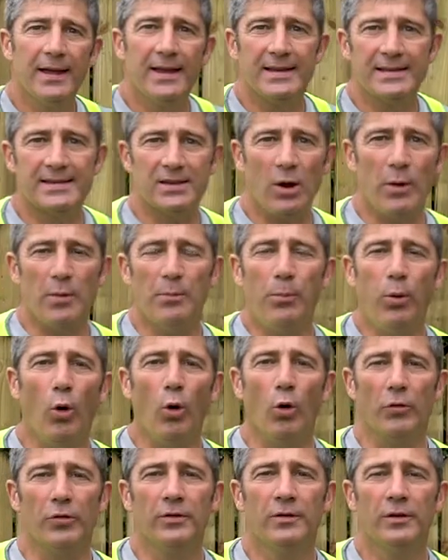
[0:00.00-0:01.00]
It's so
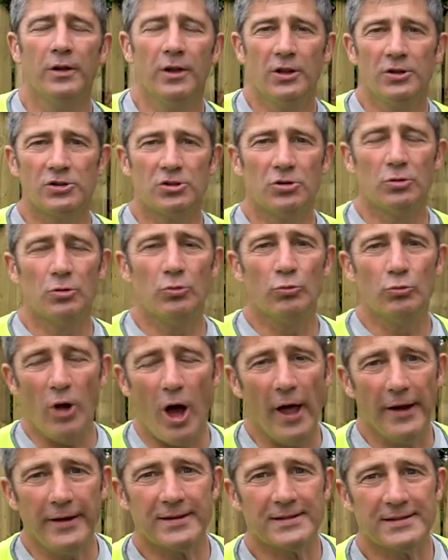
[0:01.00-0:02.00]
important to
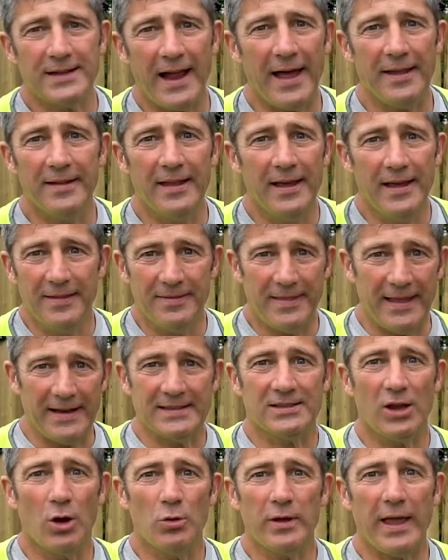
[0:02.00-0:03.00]
understand that
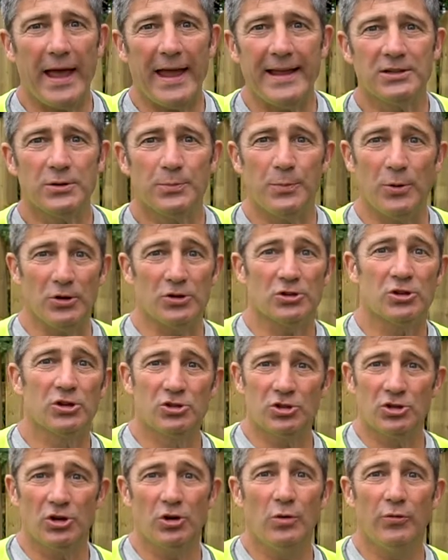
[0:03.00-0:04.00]
it's okay to put
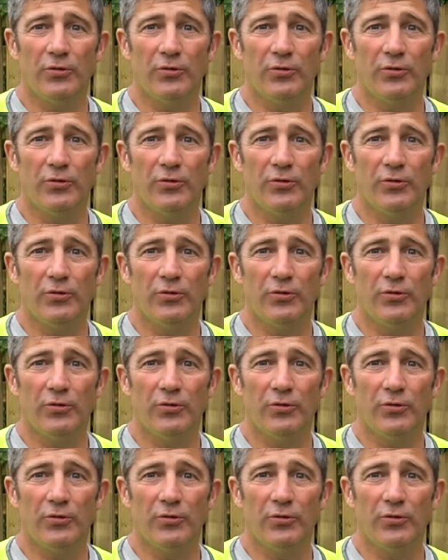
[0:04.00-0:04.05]
two